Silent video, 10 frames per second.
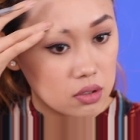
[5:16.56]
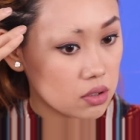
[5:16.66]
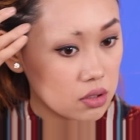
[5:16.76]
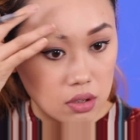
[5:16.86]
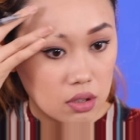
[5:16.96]

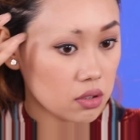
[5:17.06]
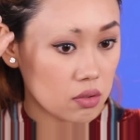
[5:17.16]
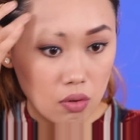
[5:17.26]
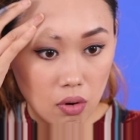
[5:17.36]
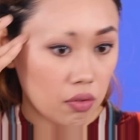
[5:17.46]
This
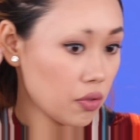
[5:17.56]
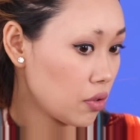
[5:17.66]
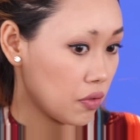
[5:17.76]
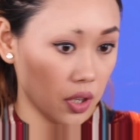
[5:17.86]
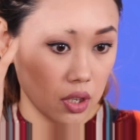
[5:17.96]
is not
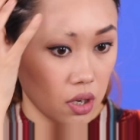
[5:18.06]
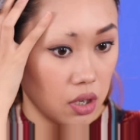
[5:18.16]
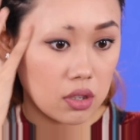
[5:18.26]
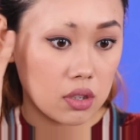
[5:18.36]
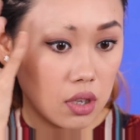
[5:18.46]
for the
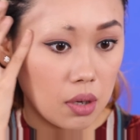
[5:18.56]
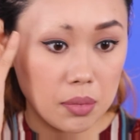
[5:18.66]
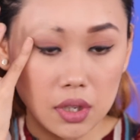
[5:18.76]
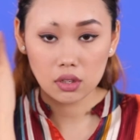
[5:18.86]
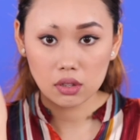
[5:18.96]
faint-hearted. I
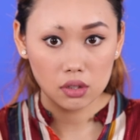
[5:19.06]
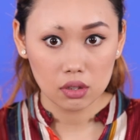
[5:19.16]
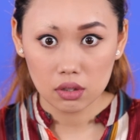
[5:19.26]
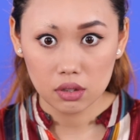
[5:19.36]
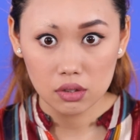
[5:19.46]
mean,
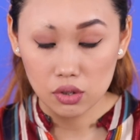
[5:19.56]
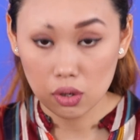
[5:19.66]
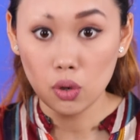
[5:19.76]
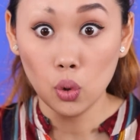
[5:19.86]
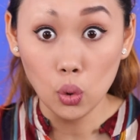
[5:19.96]

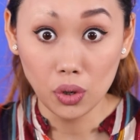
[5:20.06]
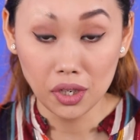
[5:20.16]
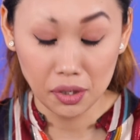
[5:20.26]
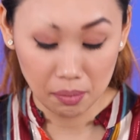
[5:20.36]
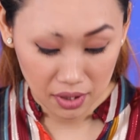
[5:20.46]
just look at